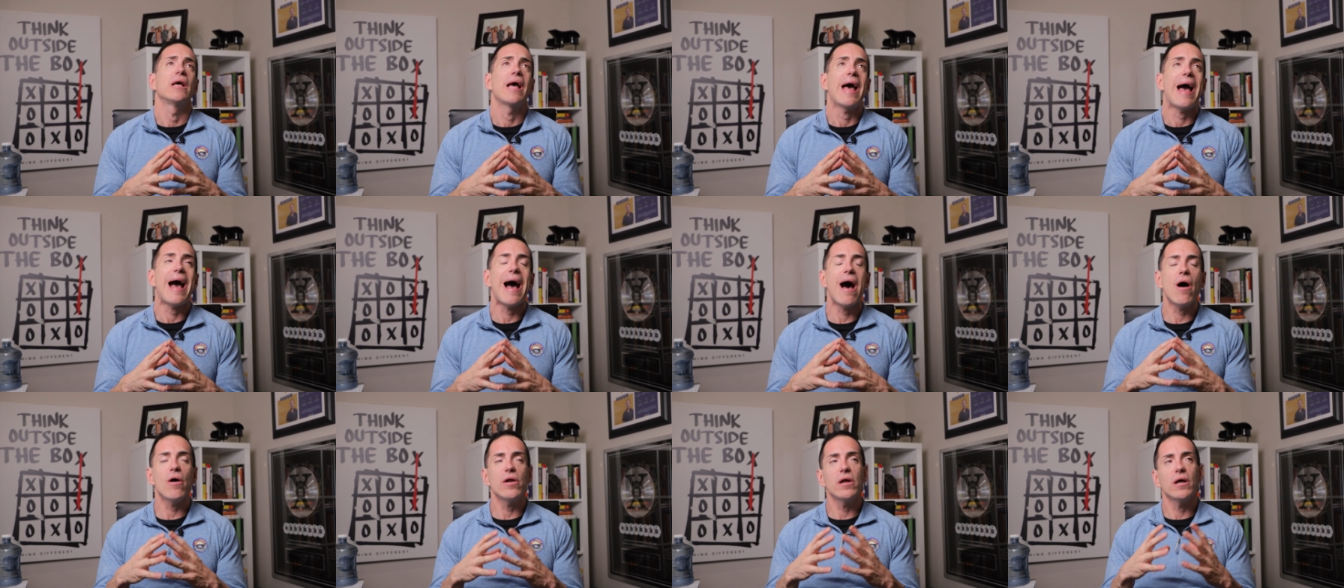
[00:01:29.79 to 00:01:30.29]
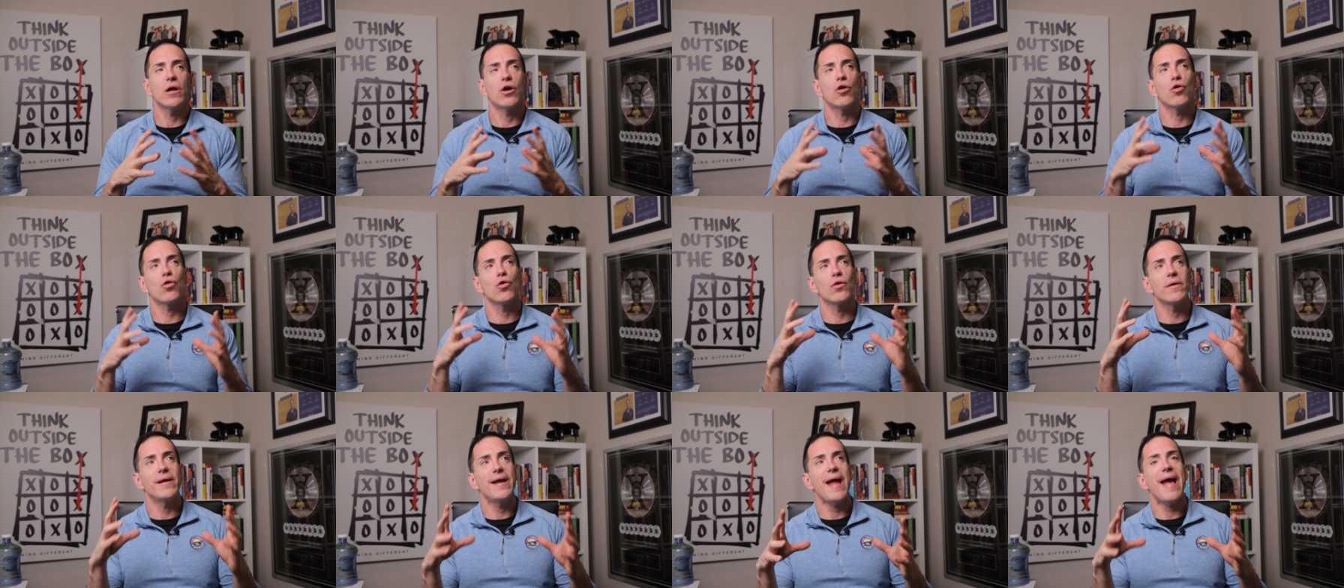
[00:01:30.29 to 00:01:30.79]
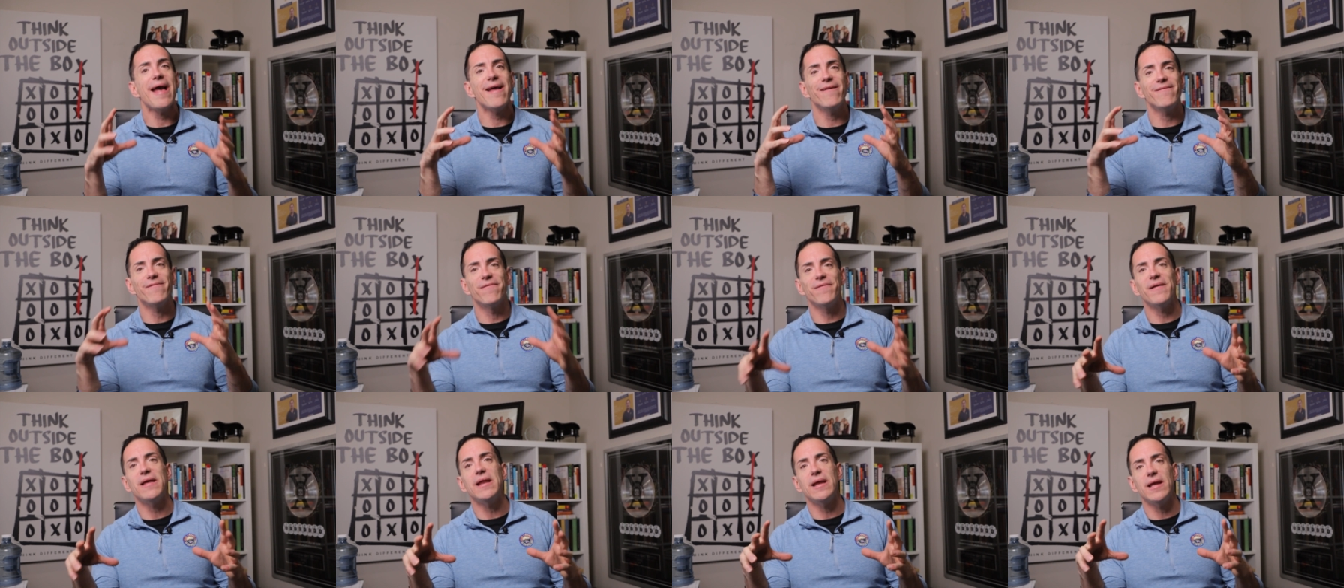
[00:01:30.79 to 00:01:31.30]
how to
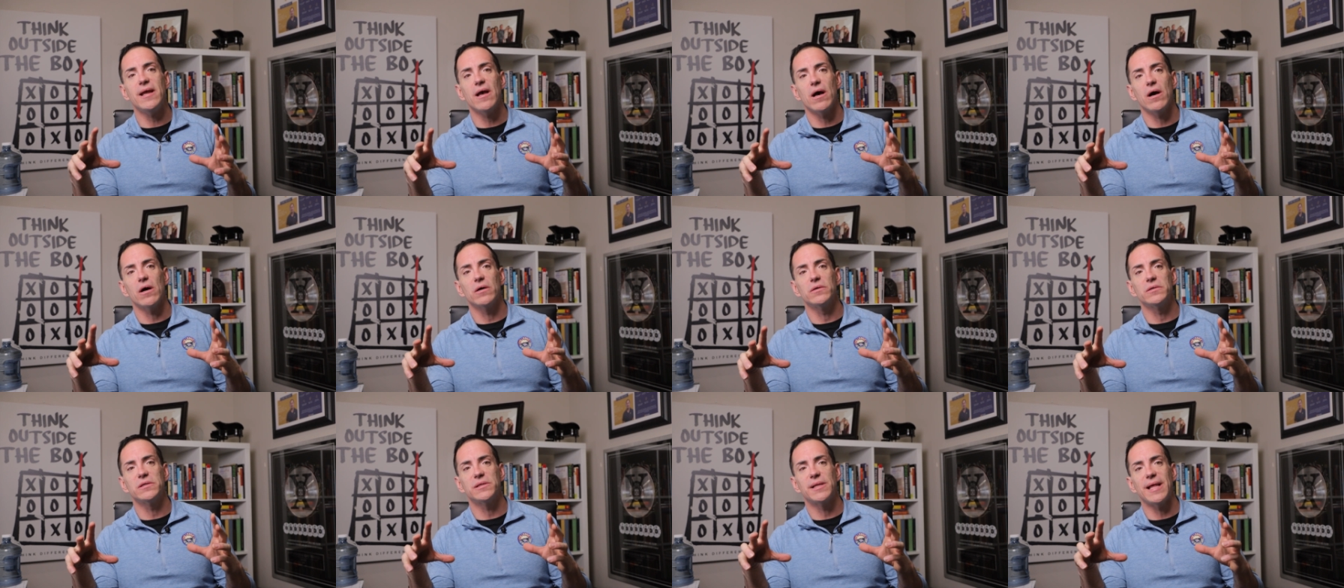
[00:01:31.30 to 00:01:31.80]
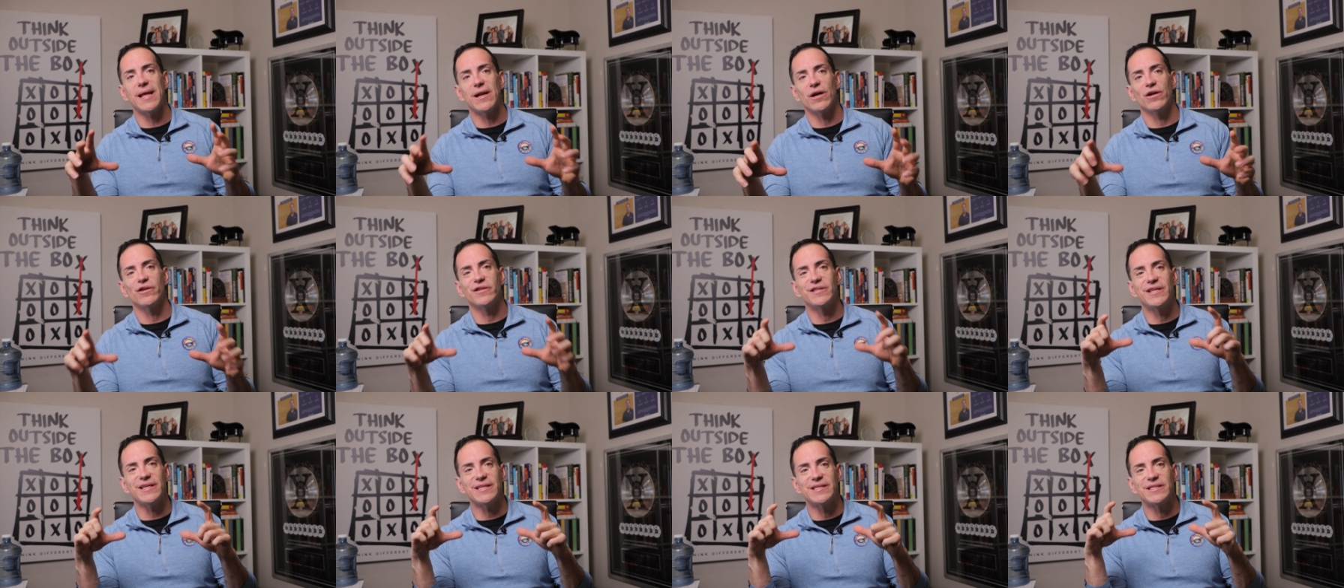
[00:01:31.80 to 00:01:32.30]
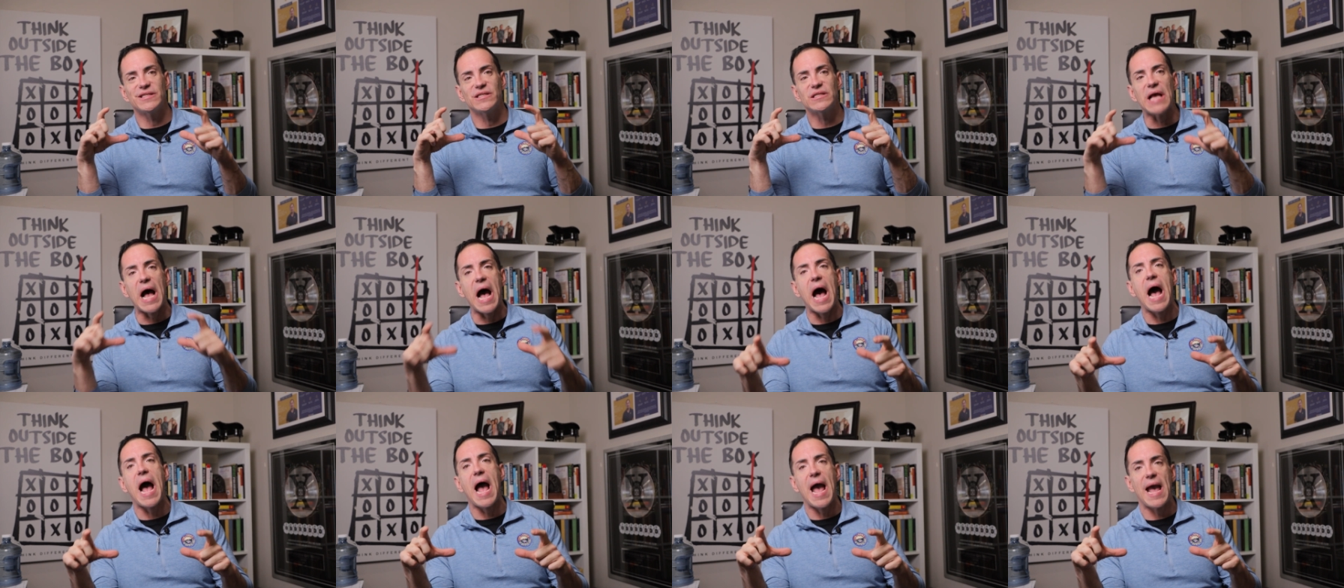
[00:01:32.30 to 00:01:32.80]
create videos that are
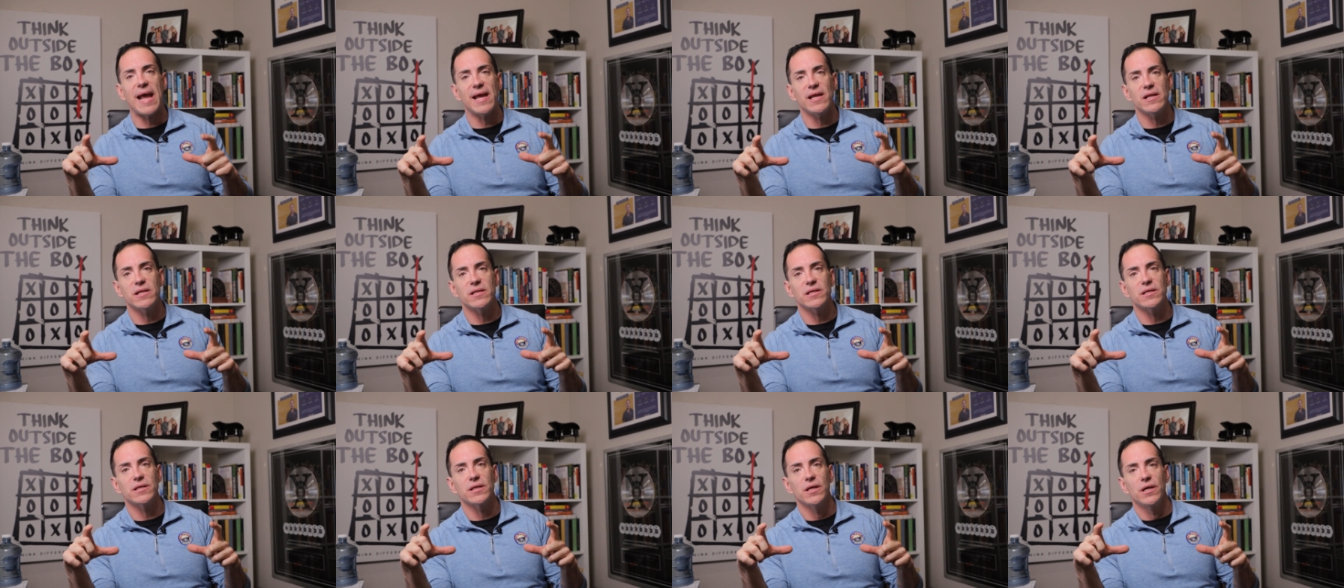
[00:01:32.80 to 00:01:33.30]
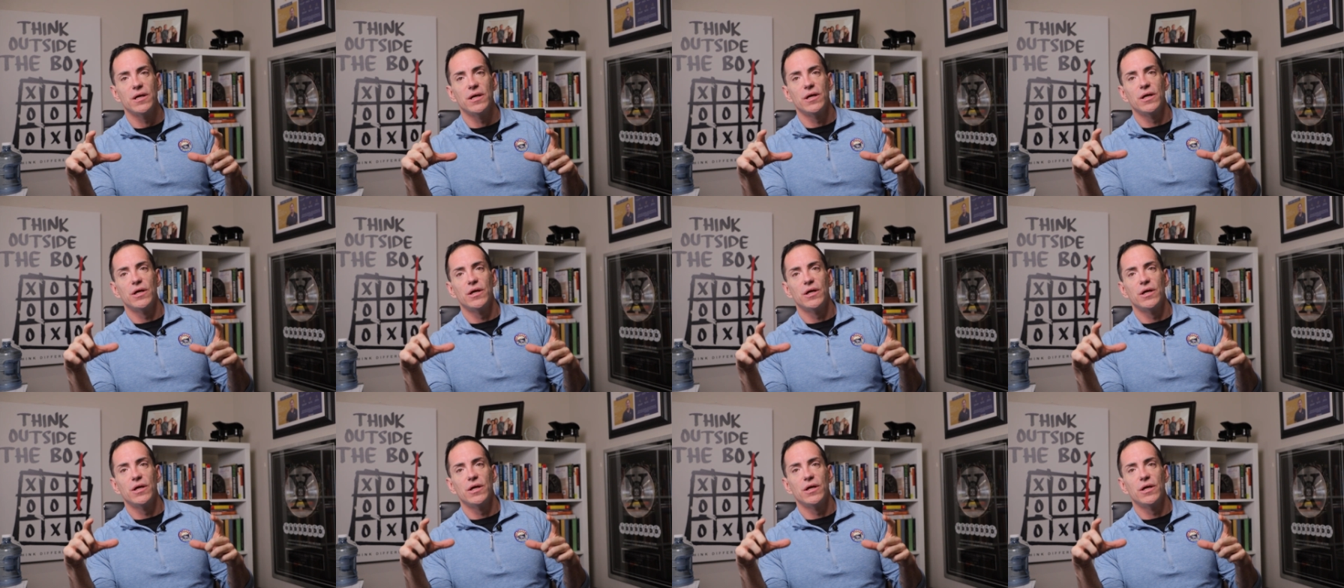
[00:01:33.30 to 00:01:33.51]
designed